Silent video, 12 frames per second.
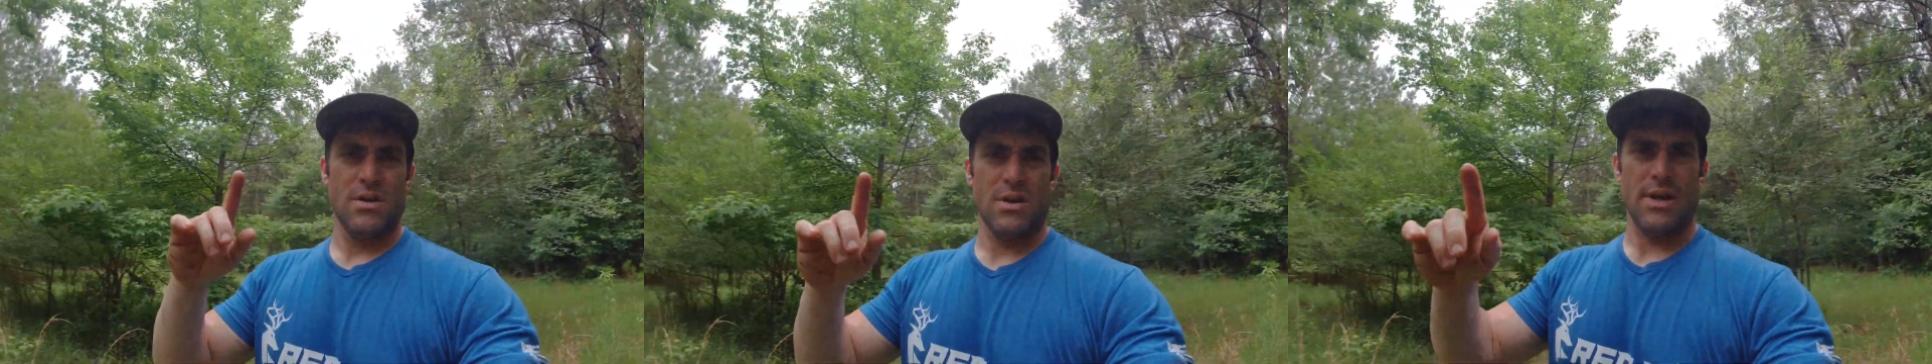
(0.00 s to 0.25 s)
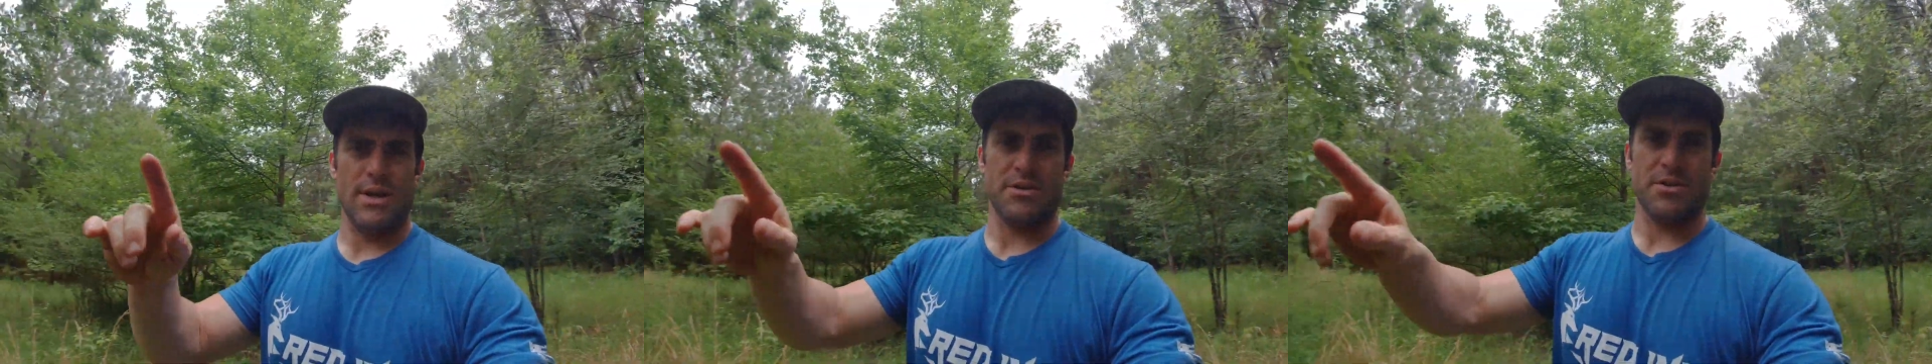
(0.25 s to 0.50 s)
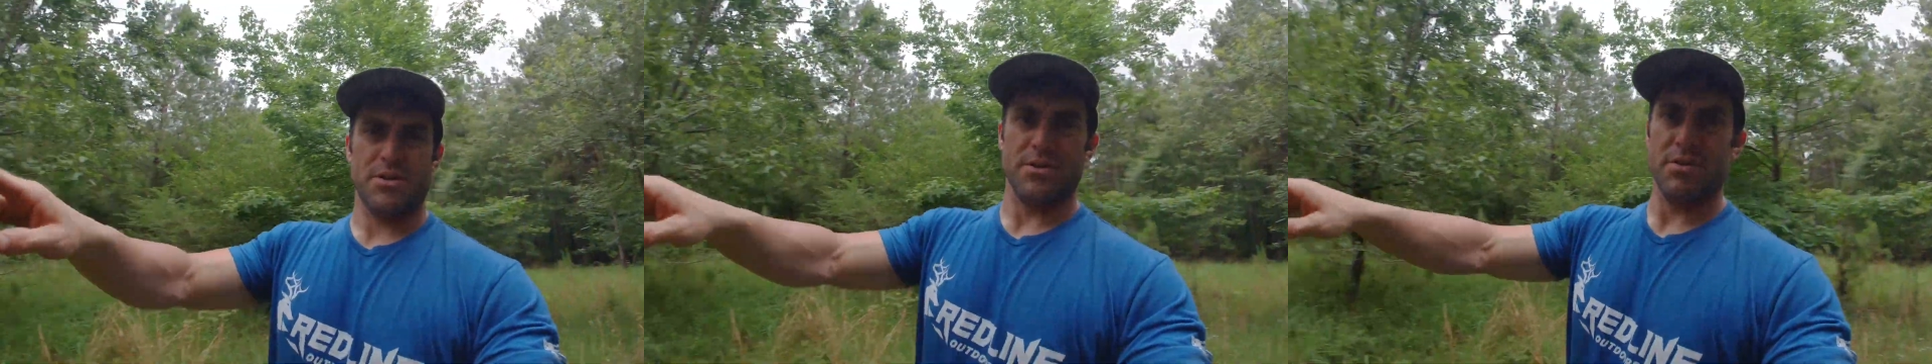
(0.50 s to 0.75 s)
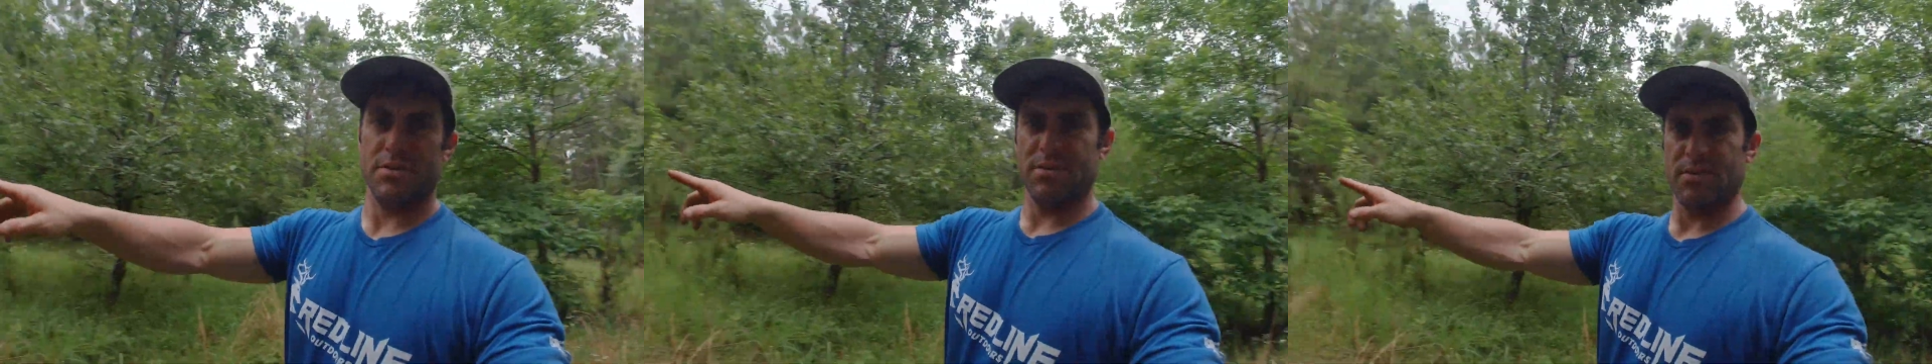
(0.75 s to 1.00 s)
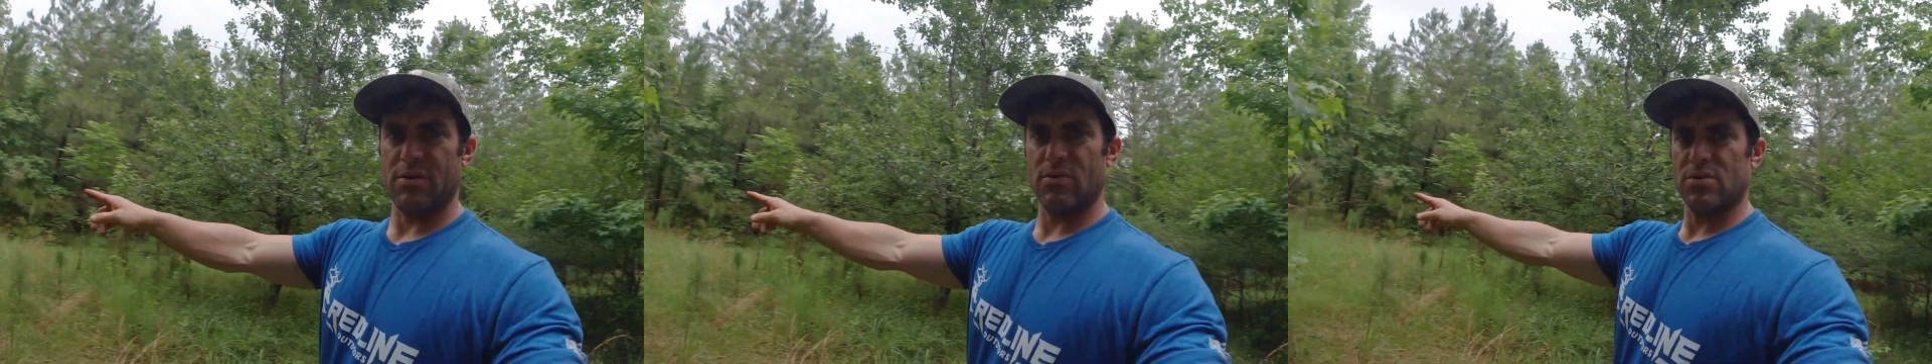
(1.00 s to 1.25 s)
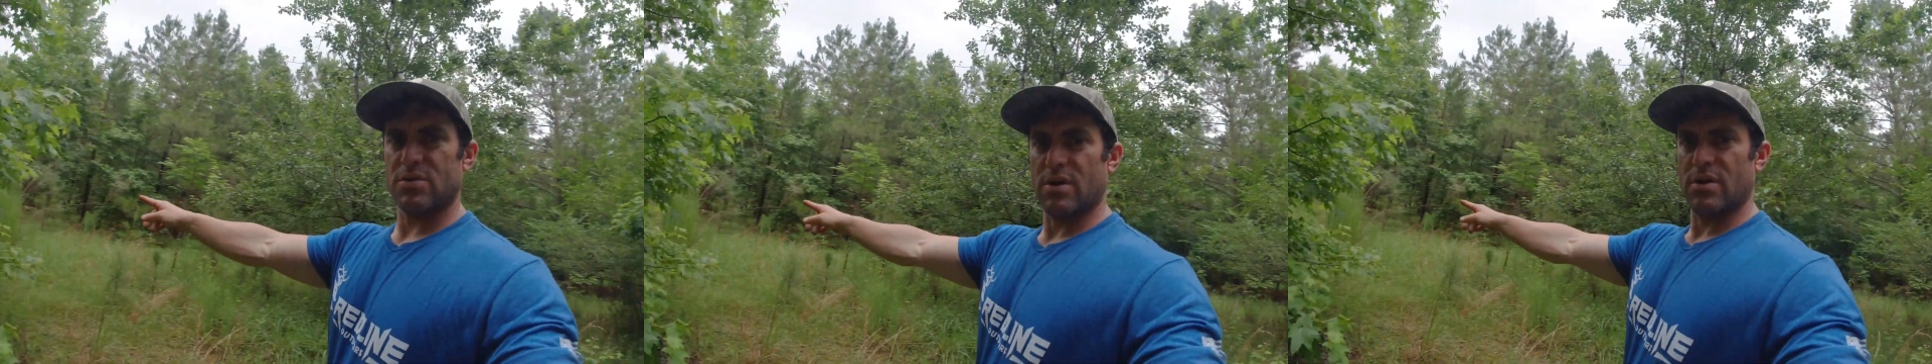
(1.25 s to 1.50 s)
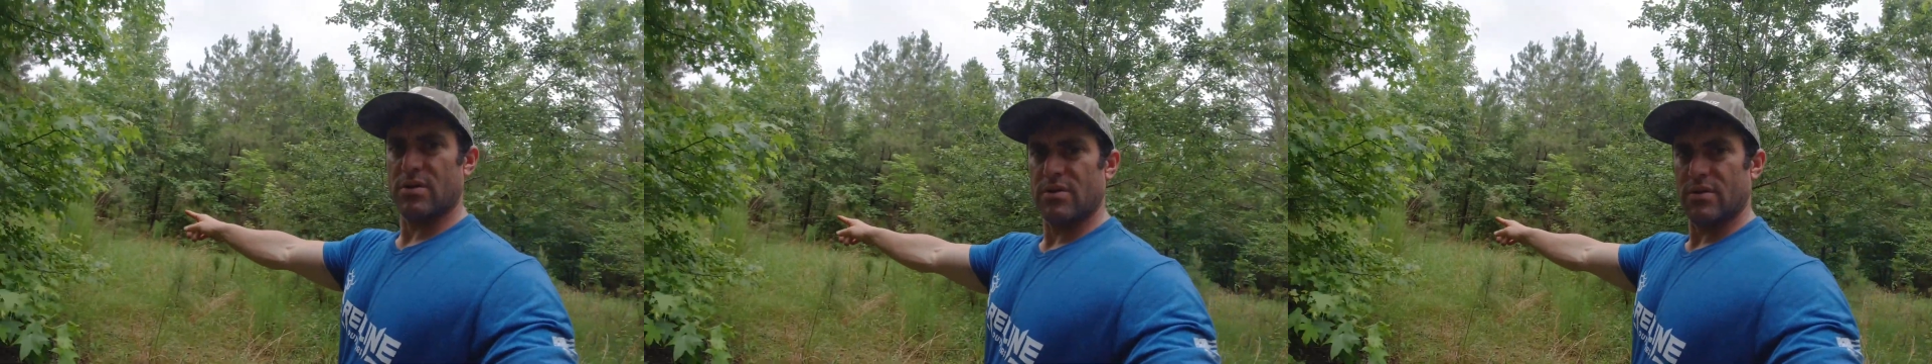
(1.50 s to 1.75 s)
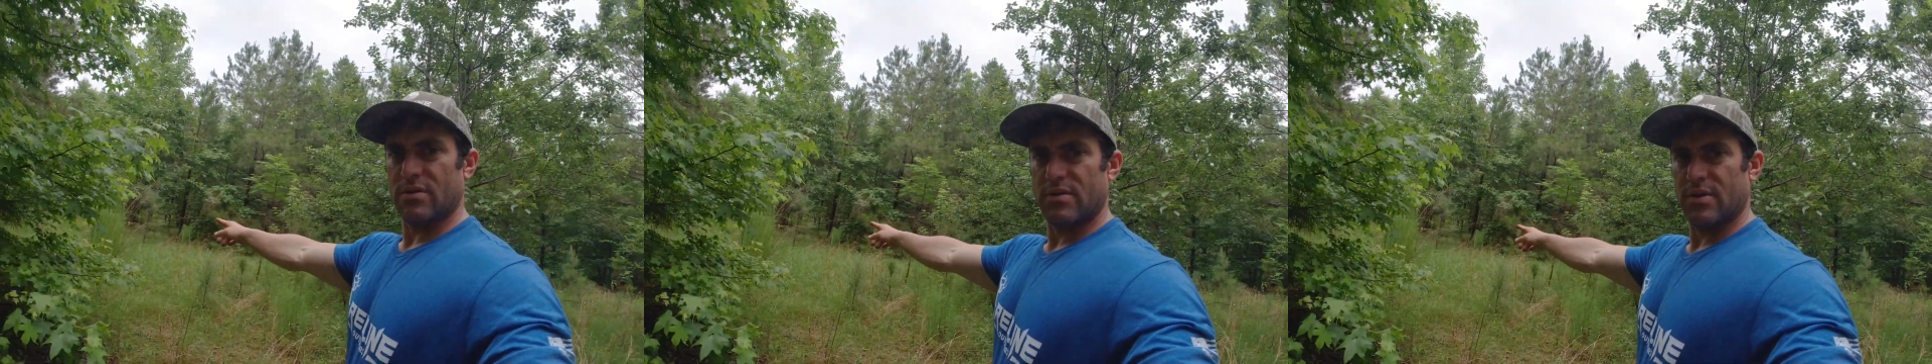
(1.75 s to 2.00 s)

Last year they were skirting this